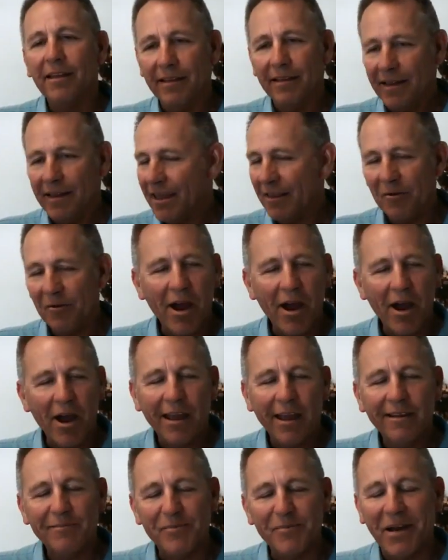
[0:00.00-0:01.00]
Either
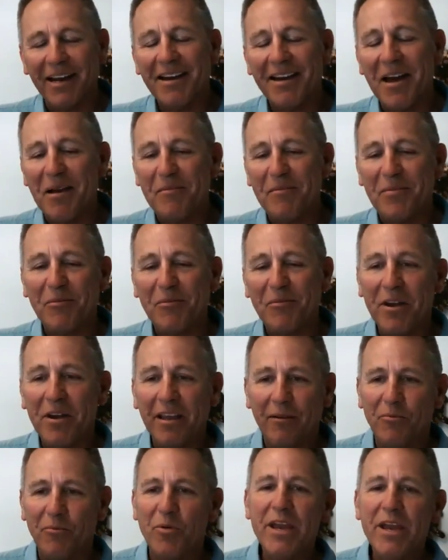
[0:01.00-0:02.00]
way, but
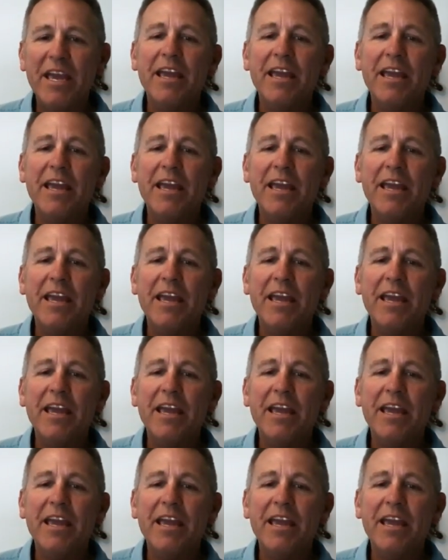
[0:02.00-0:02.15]
we